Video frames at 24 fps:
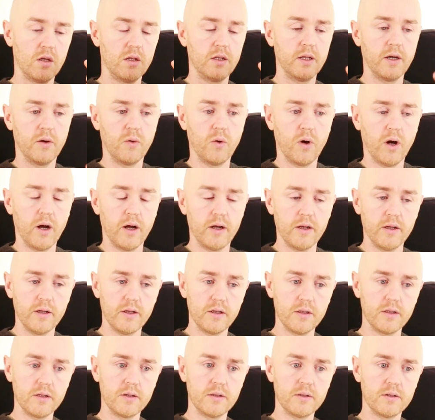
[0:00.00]
Now,
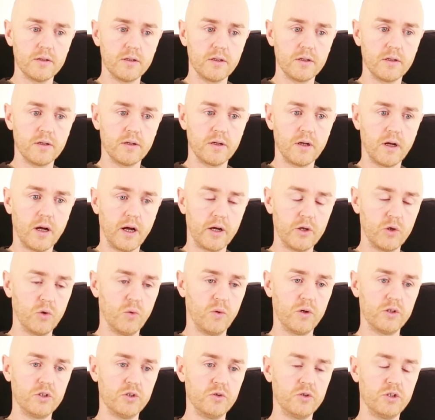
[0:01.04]
I don't
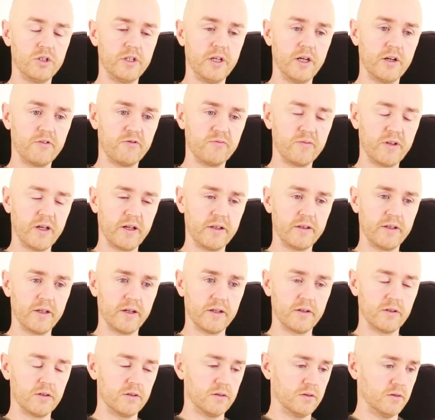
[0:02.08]
want you to take from
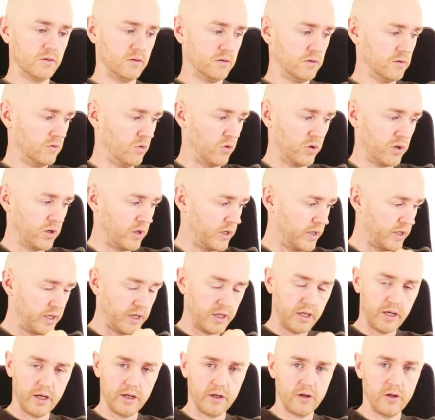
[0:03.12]
that, oh God,
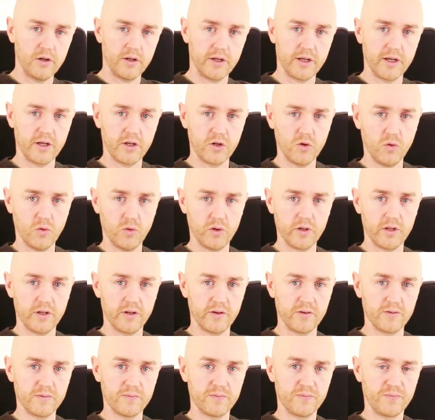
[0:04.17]
I gotta get going
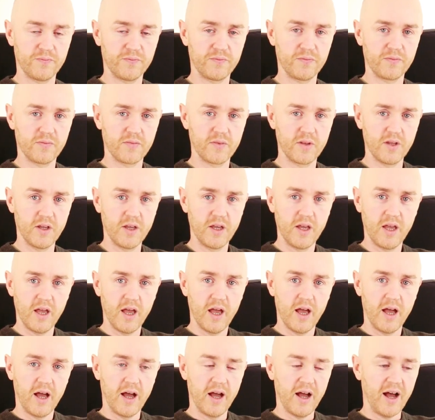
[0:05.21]
here.
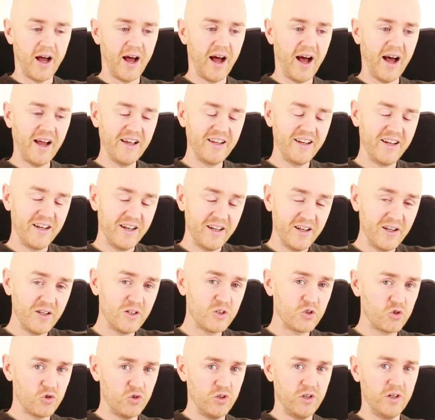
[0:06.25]
I
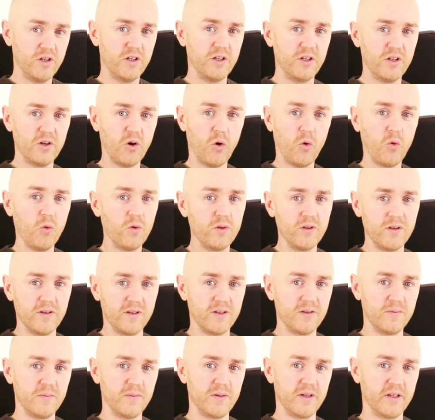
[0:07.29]
literally
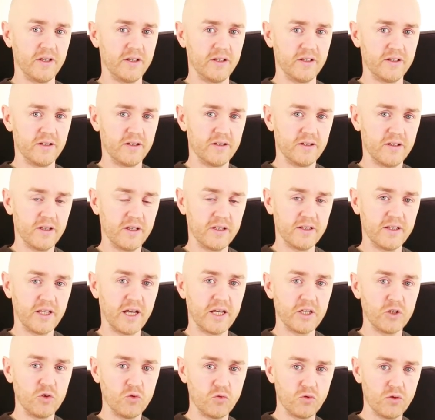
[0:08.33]
only mean
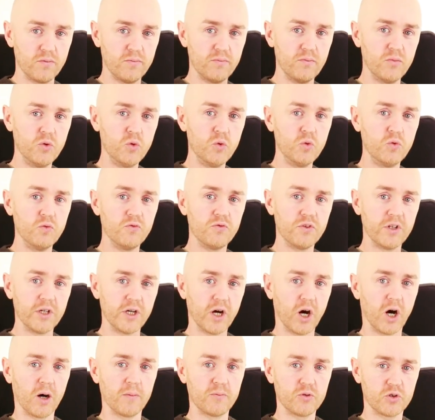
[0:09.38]
that you remove the
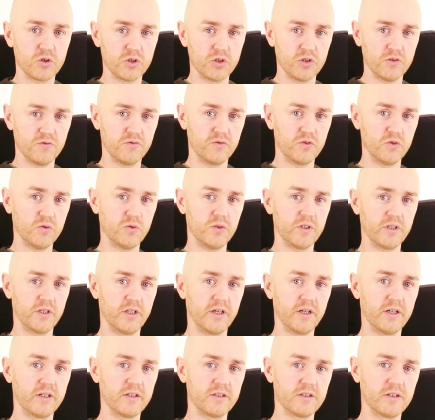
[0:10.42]
option of doing
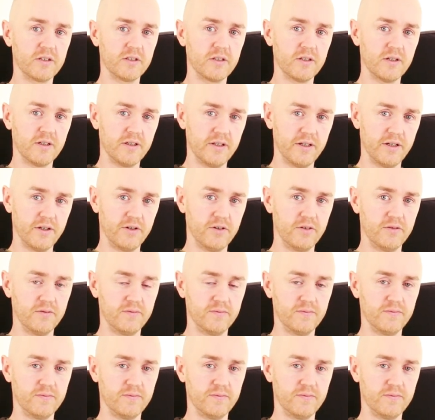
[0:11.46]
things later.